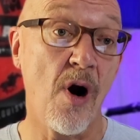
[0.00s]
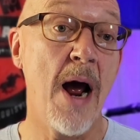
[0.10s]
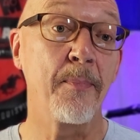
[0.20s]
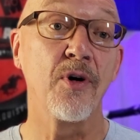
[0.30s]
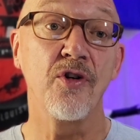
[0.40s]

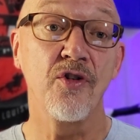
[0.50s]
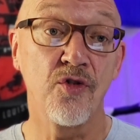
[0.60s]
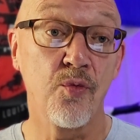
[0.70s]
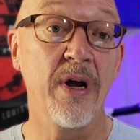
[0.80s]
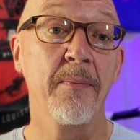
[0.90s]
proper
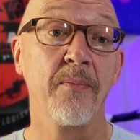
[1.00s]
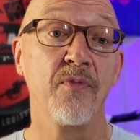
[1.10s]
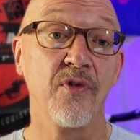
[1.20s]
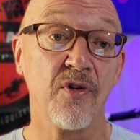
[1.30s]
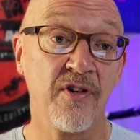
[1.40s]

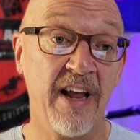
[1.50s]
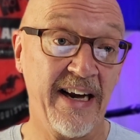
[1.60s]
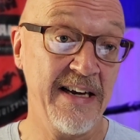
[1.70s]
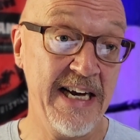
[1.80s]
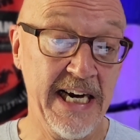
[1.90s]
swim
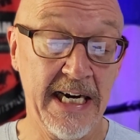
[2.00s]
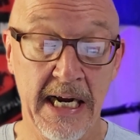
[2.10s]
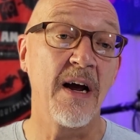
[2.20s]
technique.